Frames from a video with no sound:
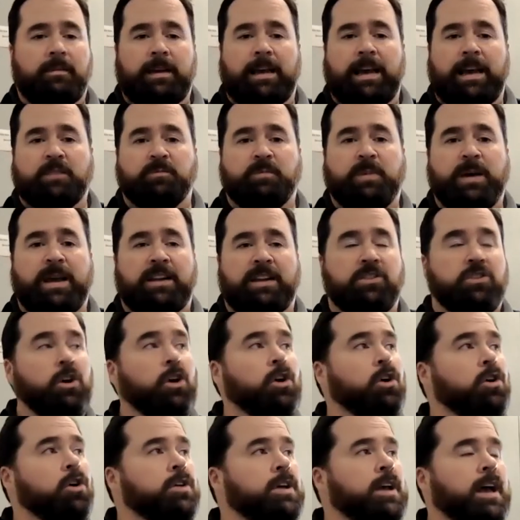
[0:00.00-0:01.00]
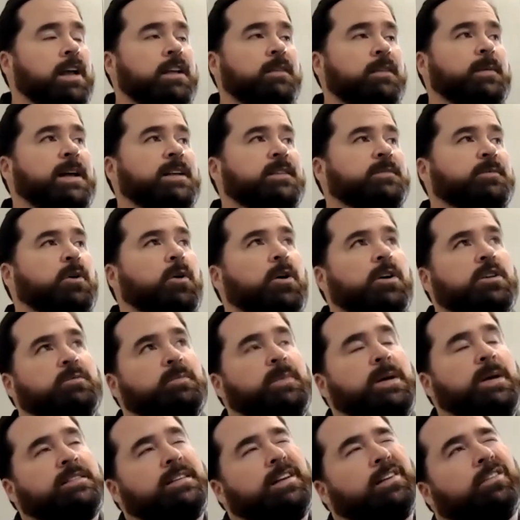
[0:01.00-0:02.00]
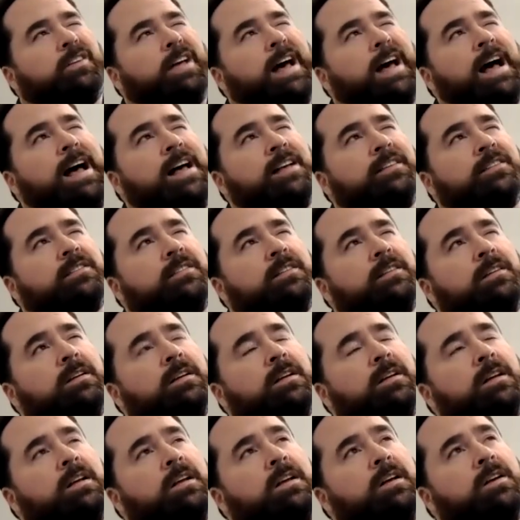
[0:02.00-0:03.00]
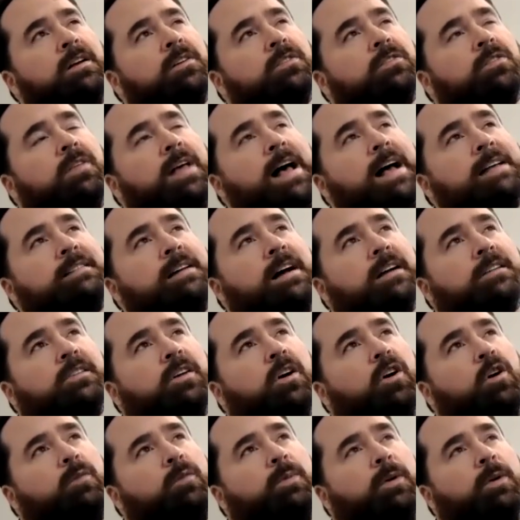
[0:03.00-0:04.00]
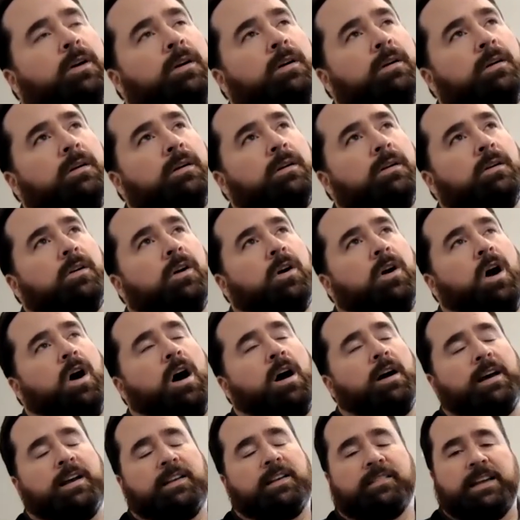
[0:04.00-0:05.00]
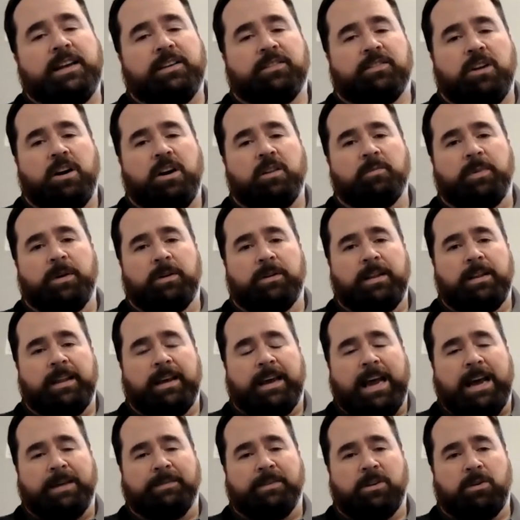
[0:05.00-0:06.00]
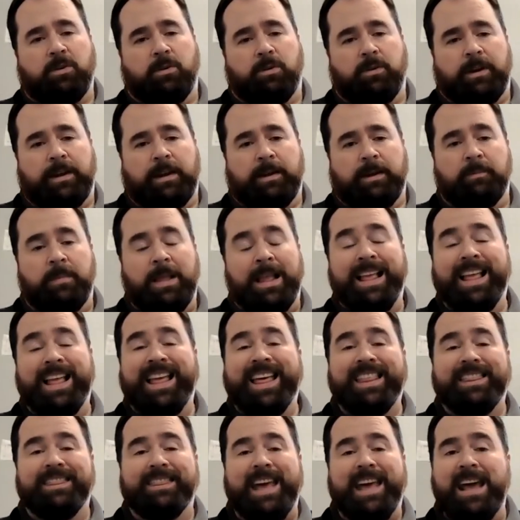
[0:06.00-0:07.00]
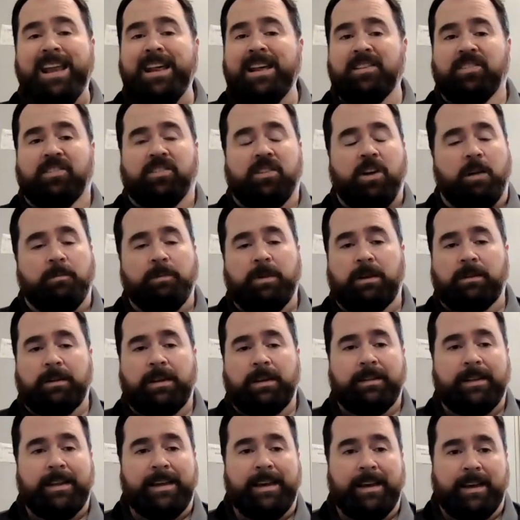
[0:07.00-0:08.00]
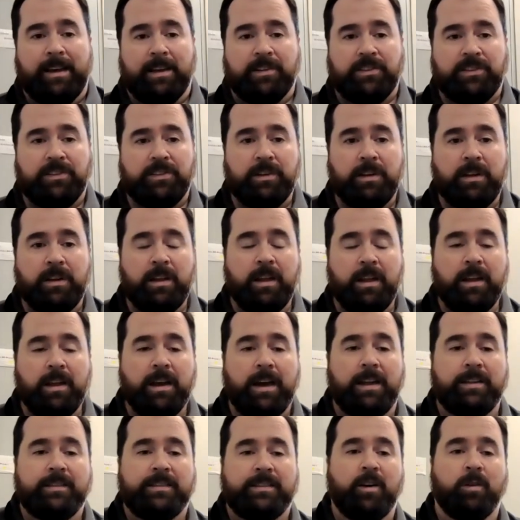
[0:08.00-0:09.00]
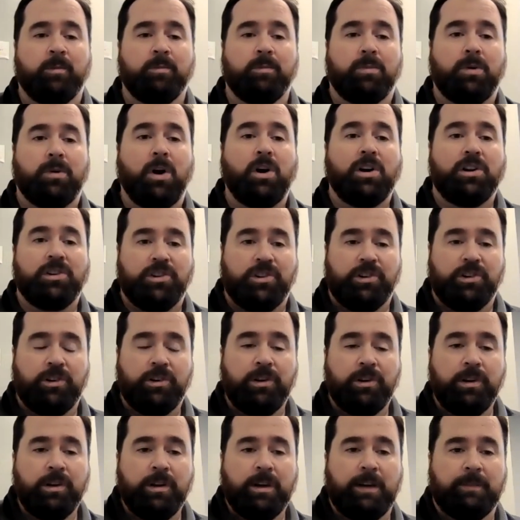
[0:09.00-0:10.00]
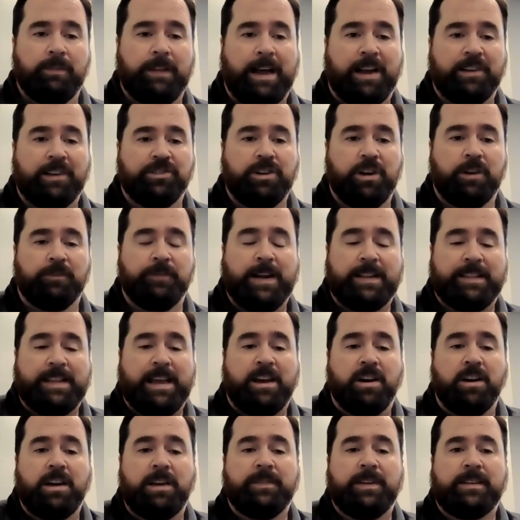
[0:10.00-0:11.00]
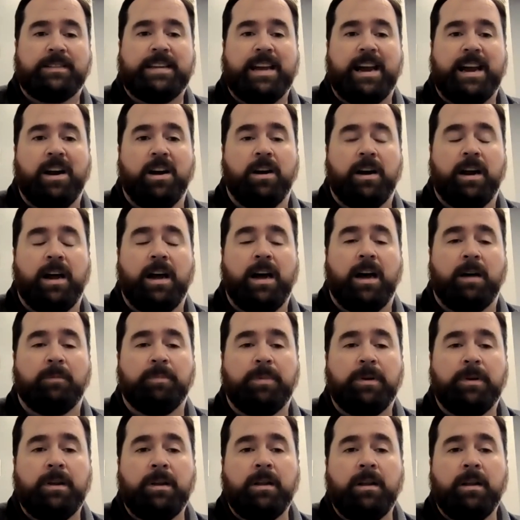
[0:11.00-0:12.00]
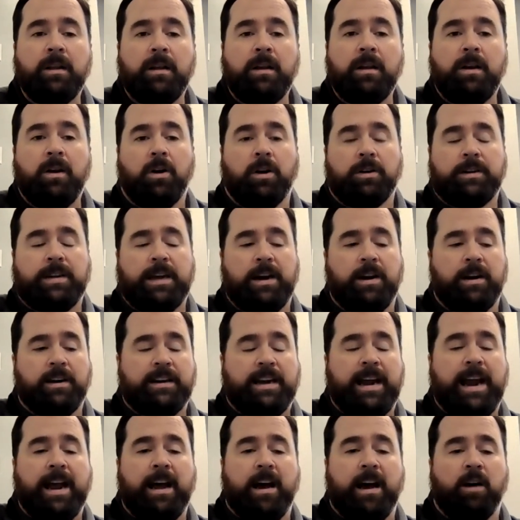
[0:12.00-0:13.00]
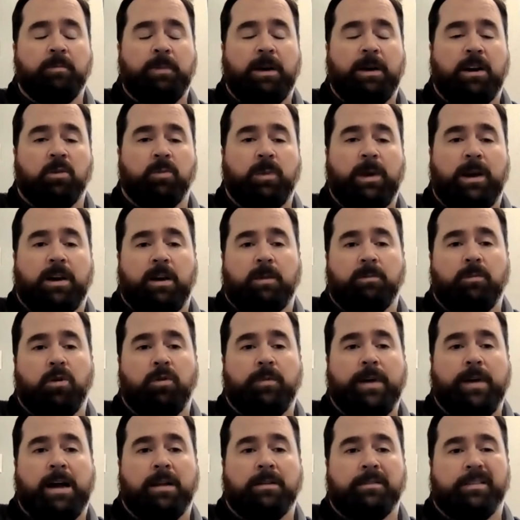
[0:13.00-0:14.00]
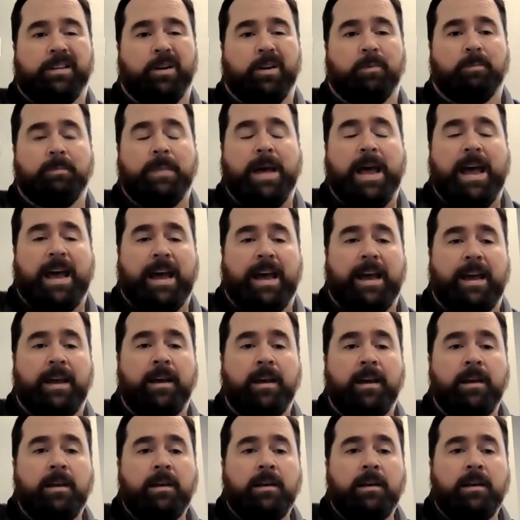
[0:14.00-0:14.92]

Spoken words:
it's been it's been since last October or August, they started building the cafetorium. They didn't start building this until March of last year. In fact, they couldn't even tear it up or tear it down because we couldn't move out until May.